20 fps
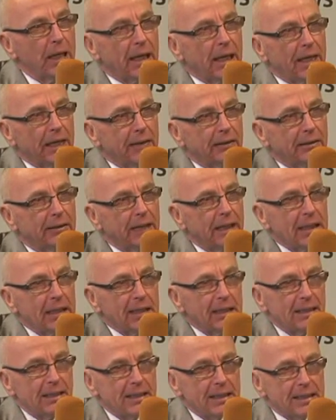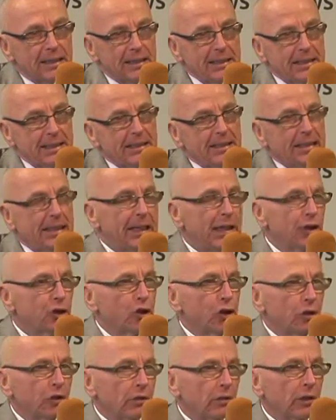and they see the
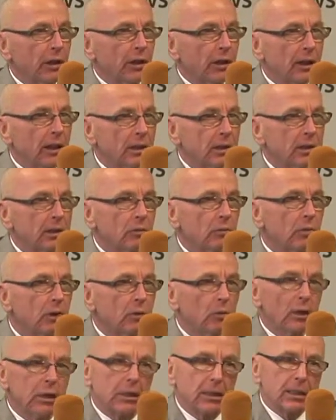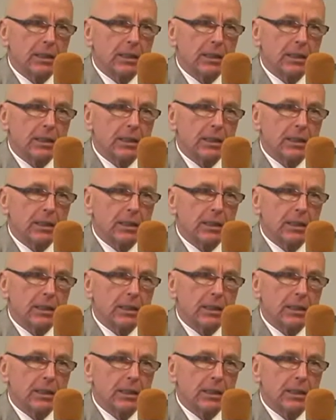agent doing this, we want the